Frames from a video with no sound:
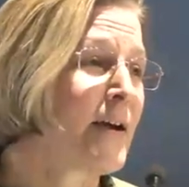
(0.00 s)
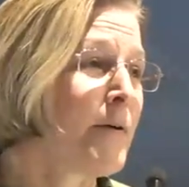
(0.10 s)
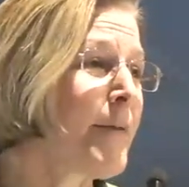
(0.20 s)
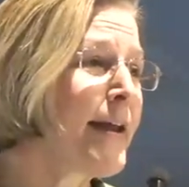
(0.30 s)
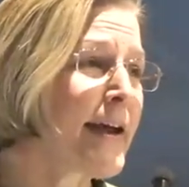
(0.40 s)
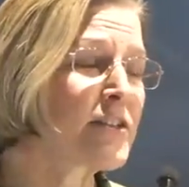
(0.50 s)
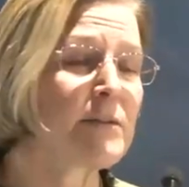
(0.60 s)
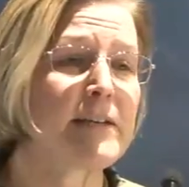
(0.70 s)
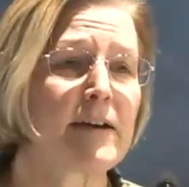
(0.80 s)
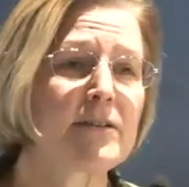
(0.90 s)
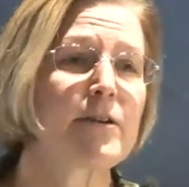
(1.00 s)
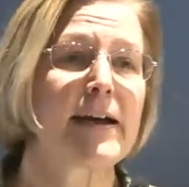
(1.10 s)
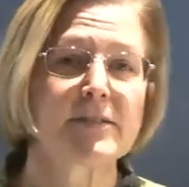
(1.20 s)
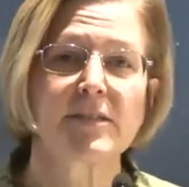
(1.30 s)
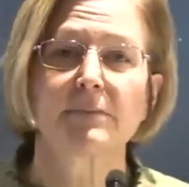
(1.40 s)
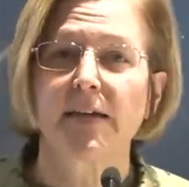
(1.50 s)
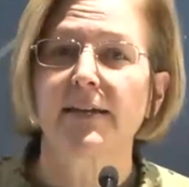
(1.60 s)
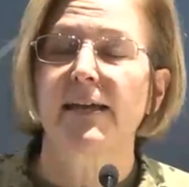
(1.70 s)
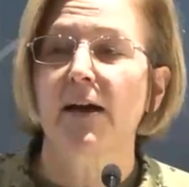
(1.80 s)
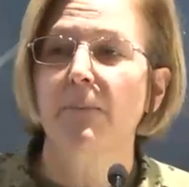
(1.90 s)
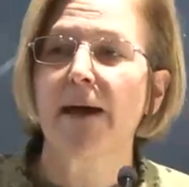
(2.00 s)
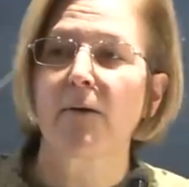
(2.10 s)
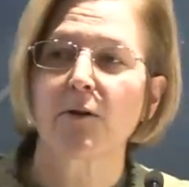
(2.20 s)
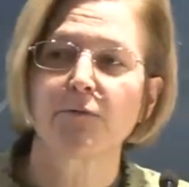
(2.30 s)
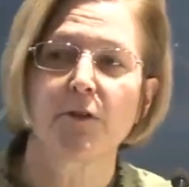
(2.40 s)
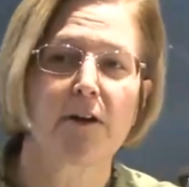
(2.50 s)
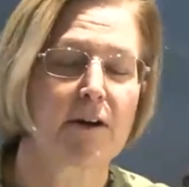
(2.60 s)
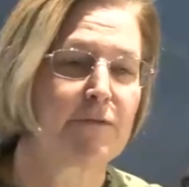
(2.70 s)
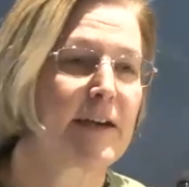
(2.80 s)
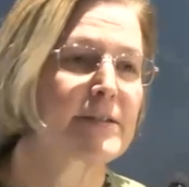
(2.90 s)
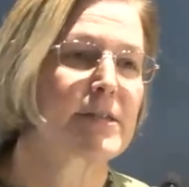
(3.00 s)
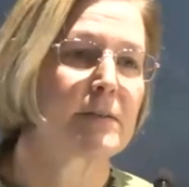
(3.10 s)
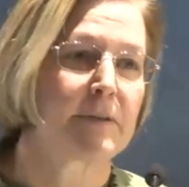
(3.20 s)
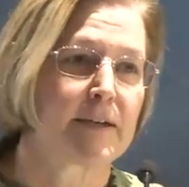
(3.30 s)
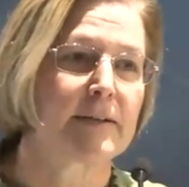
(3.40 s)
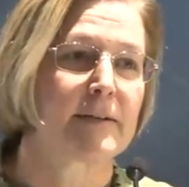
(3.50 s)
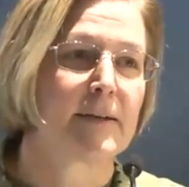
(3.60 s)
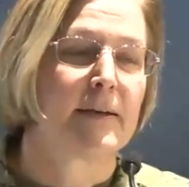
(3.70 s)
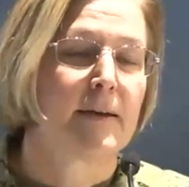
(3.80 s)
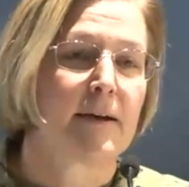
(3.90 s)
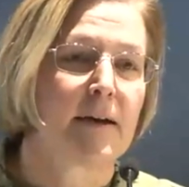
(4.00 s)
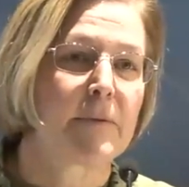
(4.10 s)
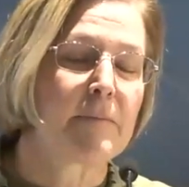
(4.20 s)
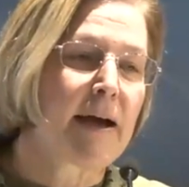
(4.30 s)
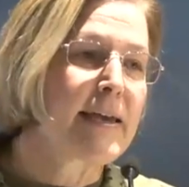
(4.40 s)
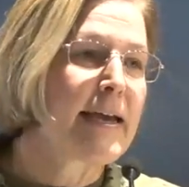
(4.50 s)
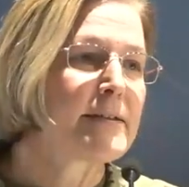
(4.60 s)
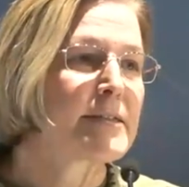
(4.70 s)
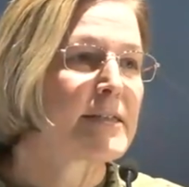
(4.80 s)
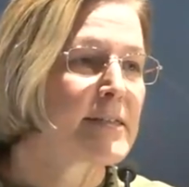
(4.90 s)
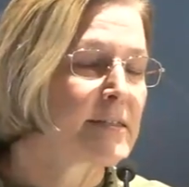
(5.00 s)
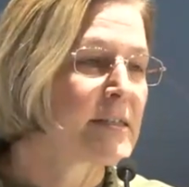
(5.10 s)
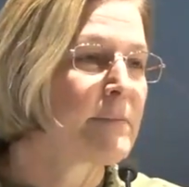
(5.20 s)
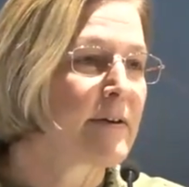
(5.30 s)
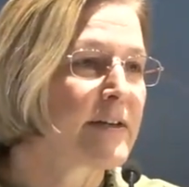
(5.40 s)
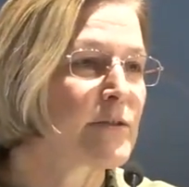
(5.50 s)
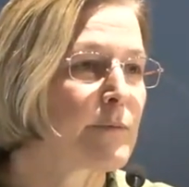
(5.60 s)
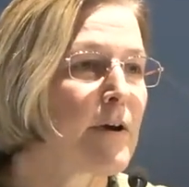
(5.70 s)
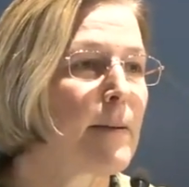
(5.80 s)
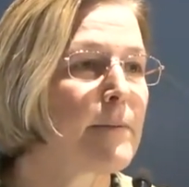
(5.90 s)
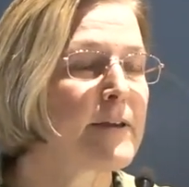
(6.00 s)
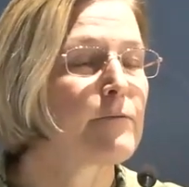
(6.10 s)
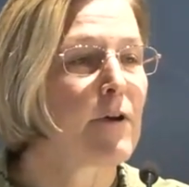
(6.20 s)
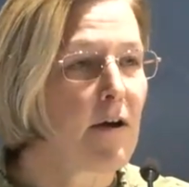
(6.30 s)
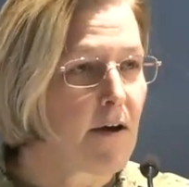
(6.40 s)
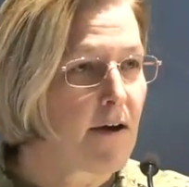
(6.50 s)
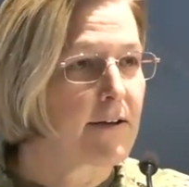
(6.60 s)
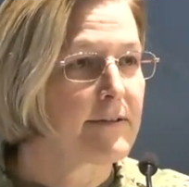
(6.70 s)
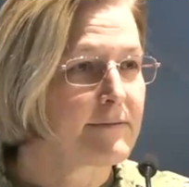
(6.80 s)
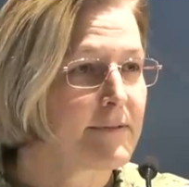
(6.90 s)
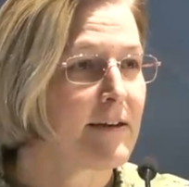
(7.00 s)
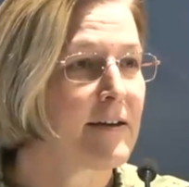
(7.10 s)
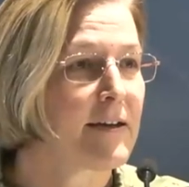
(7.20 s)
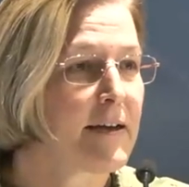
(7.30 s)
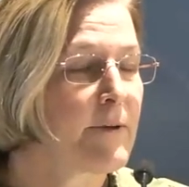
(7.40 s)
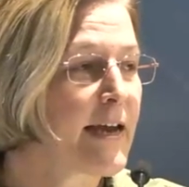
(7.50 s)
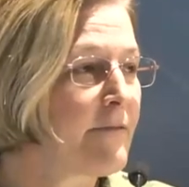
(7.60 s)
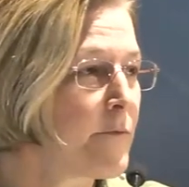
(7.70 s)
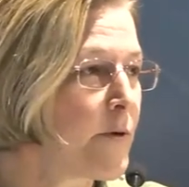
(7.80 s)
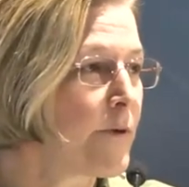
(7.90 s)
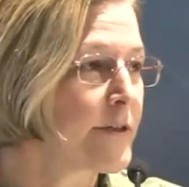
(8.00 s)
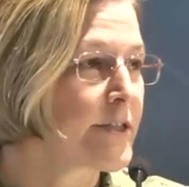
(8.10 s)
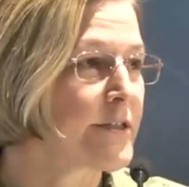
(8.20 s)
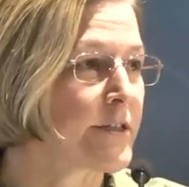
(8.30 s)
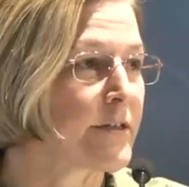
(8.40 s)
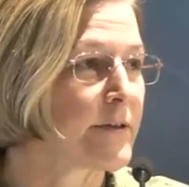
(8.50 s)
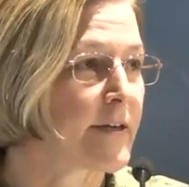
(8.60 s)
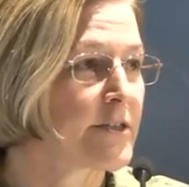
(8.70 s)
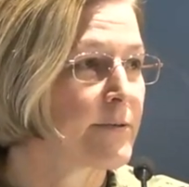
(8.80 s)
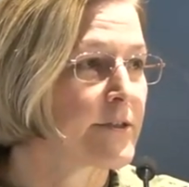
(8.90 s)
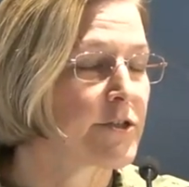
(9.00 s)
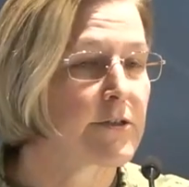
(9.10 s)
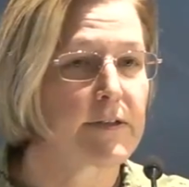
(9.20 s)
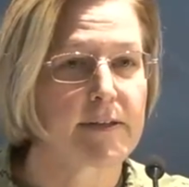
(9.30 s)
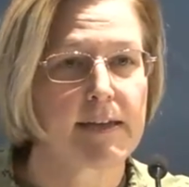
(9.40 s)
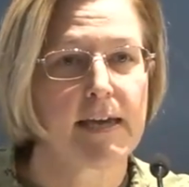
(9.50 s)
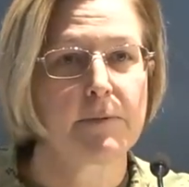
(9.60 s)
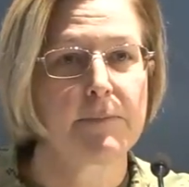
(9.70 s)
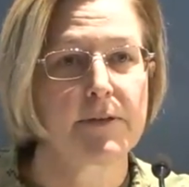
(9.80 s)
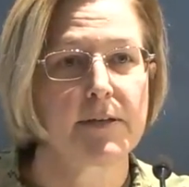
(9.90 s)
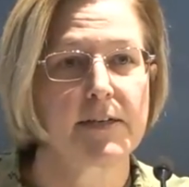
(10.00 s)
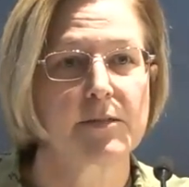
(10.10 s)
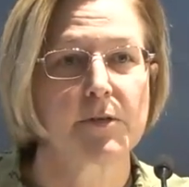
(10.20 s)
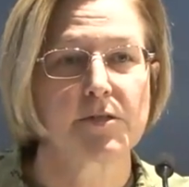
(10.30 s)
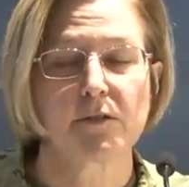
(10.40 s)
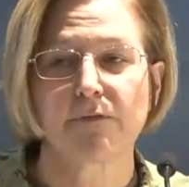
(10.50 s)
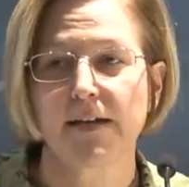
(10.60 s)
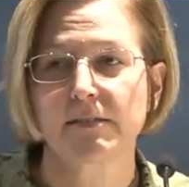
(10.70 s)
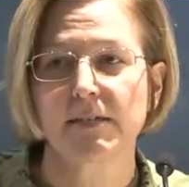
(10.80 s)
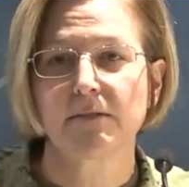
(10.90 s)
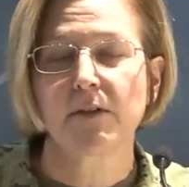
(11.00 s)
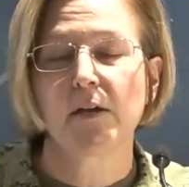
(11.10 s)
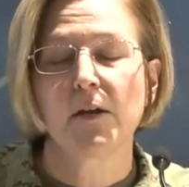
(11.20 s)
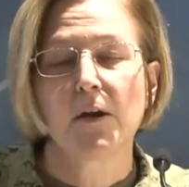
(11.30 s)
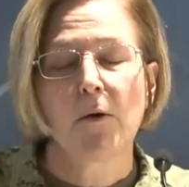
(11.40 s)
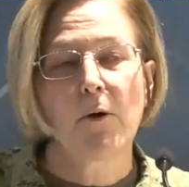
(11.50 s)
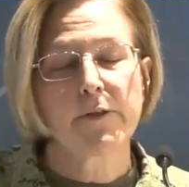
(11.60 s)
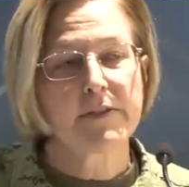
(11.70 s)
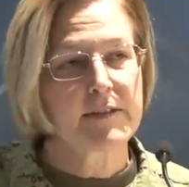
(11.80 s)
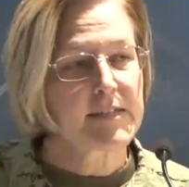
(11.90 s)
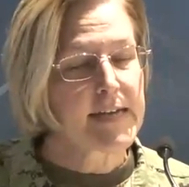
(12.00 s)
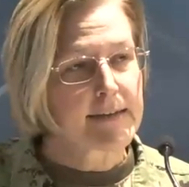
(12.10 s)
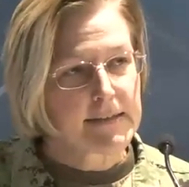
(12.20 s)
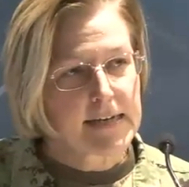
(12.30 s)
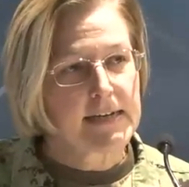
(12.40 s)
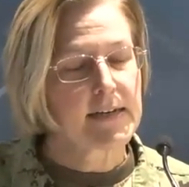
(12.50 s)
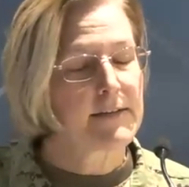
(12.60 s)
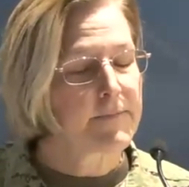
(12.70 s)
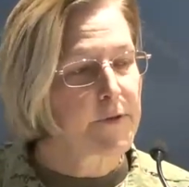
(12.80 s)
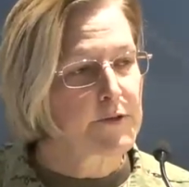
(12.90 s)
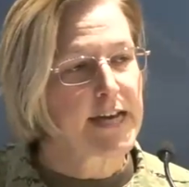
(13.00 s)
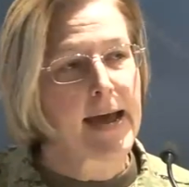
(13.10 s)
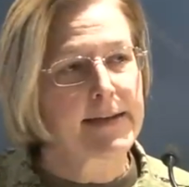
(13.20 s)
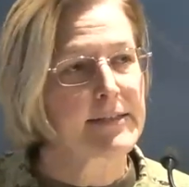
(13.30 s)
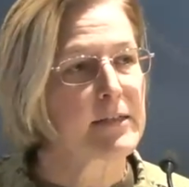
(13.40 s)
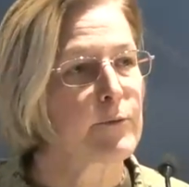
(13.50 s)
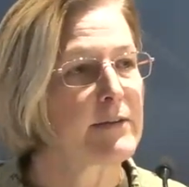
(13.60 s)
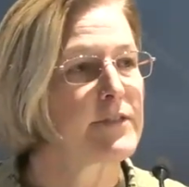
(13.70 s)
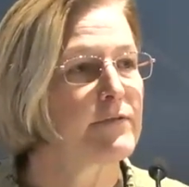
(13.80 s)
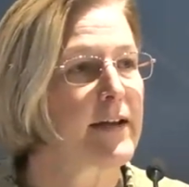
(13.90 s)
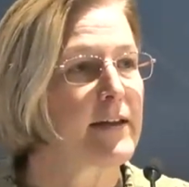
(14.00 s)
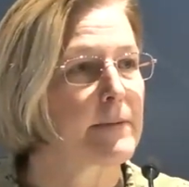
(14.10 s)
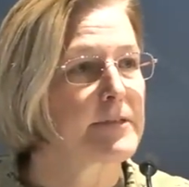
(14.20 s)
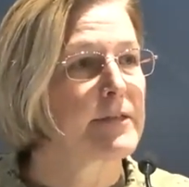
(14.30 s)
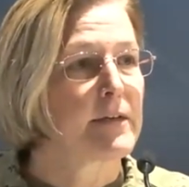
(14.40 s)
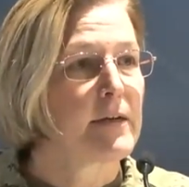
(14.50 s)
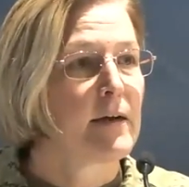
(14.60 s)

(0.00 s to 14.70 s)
We might actually be underestimating how powerful our effects could be. Uh, but my guess is in some areas we're probably wrong, uh, and we have more work to do to ensure that the capability is most effective or that the technique or tactic we've developed